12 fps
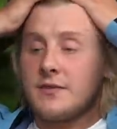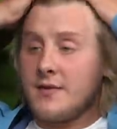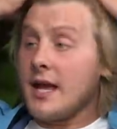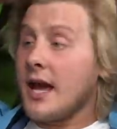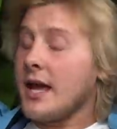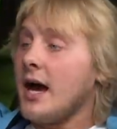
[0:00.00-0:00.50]

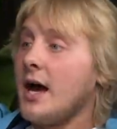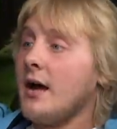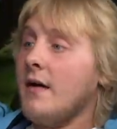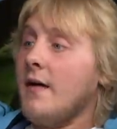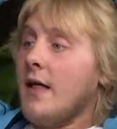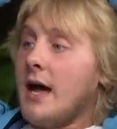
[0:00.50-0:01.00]
VAR.
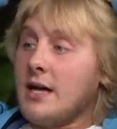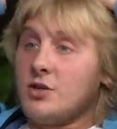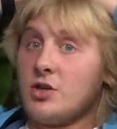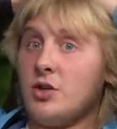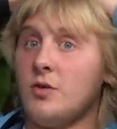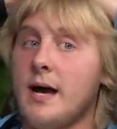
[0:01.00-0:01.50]
Yeah. I
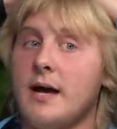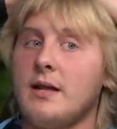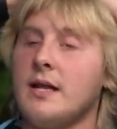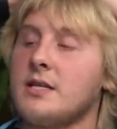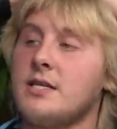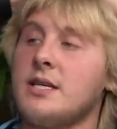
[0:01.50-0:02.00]
just look back at
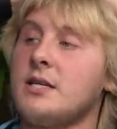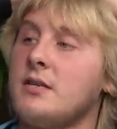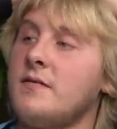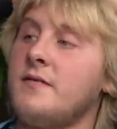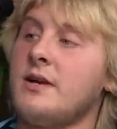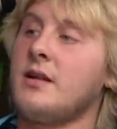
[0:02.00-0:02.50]
last season
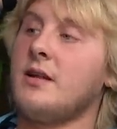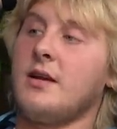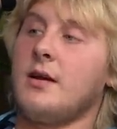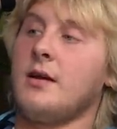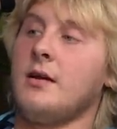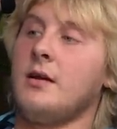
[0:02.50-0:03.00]
and think, like,
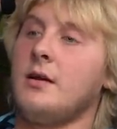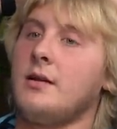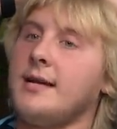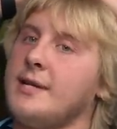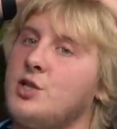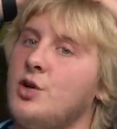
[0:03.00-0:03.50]

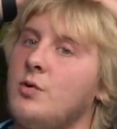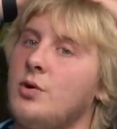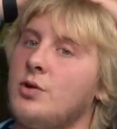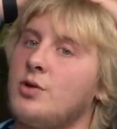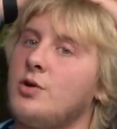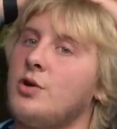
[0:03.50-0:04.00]
that
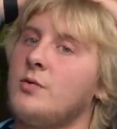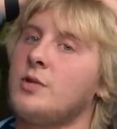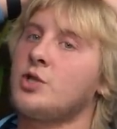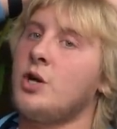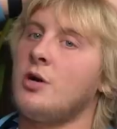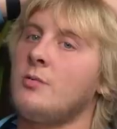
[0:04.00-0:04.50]
2-2 draw with
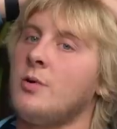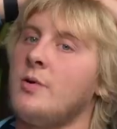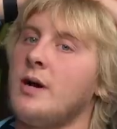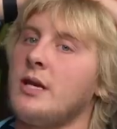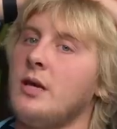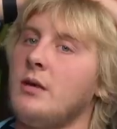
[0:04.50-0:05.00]
Tottenham
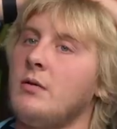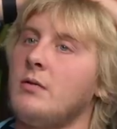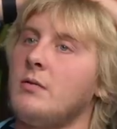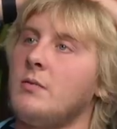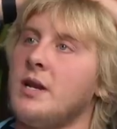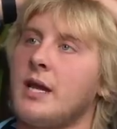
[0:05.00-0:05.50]
away
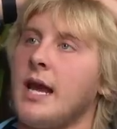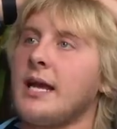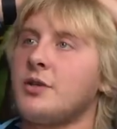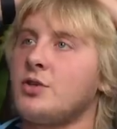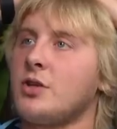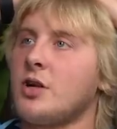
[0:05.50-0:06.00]
when
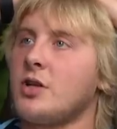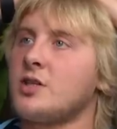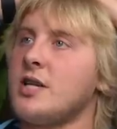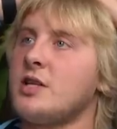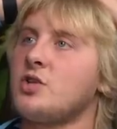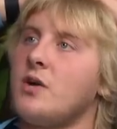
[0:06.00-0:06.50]
Kane should have got
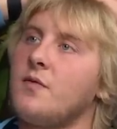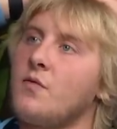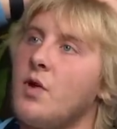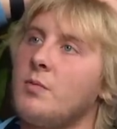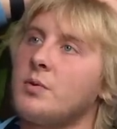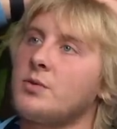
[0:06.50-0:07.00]
sent off and
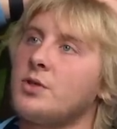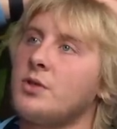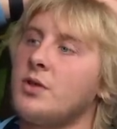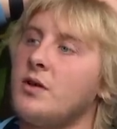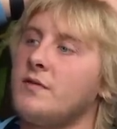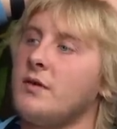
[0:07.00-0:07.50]
Robbo shouldn't have.